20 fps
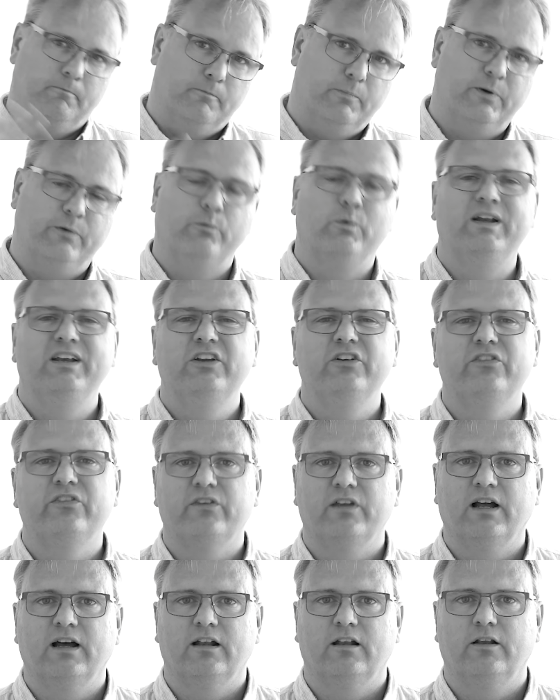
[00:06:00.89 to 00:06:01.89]
But when you
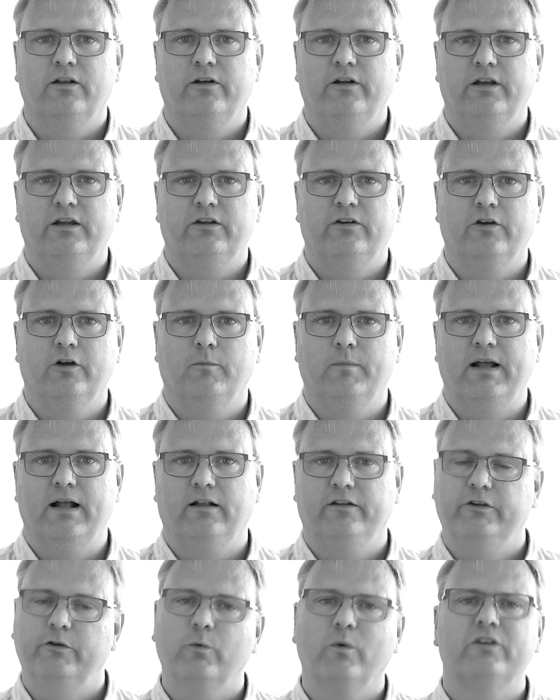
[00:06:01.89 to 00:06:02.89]
start learning
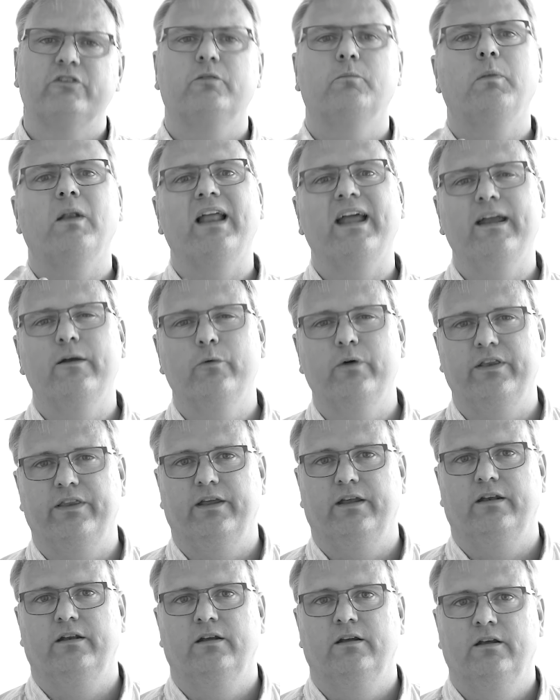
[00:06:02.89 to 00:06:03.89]
QML, you want to play with
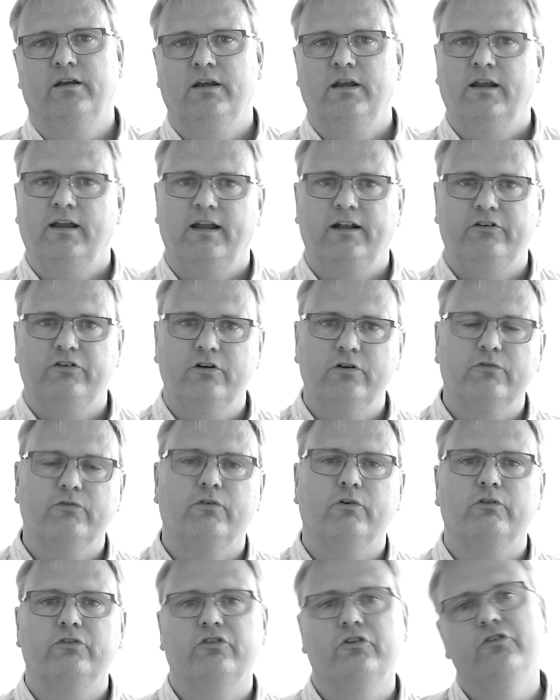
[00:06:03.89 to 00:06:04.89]
it. It's
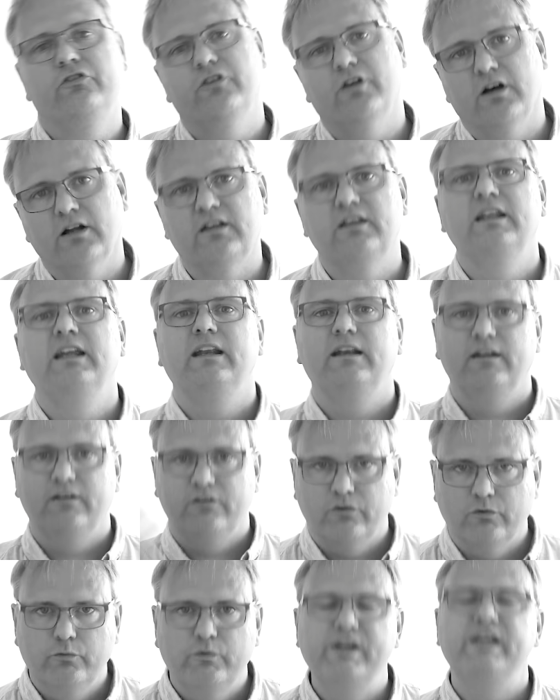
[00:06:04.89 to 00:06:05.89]
useful to not needing
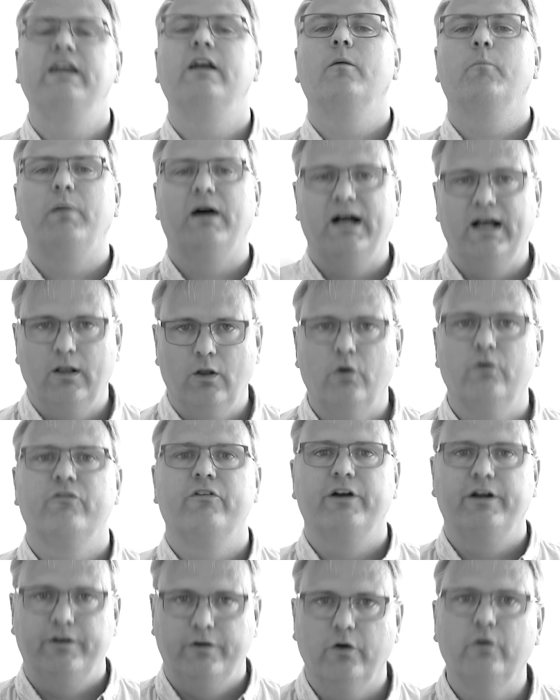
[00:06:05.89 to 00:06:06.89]
to recompile
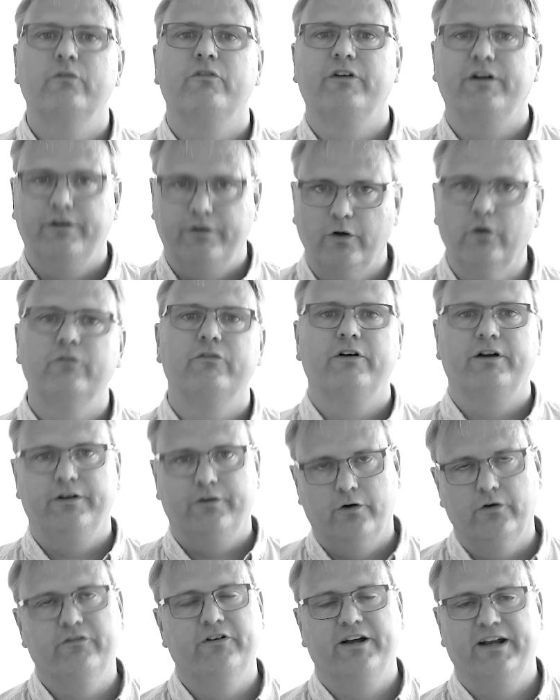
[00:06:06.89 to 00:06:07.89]
over and over and over and
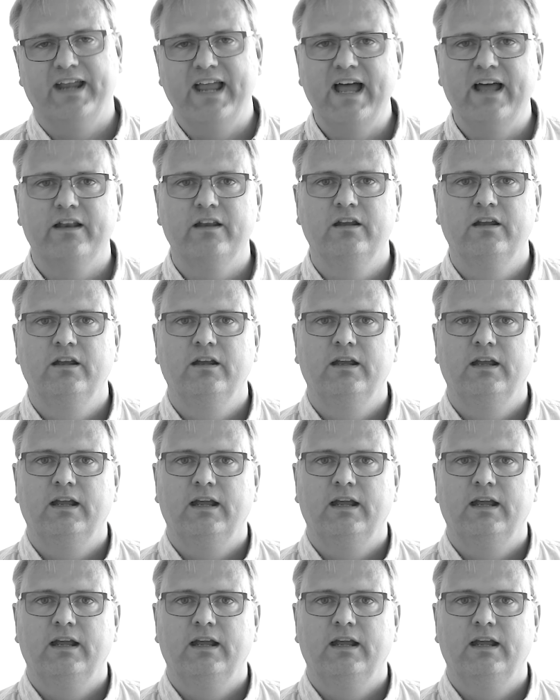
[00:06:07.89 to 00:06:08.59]
over again.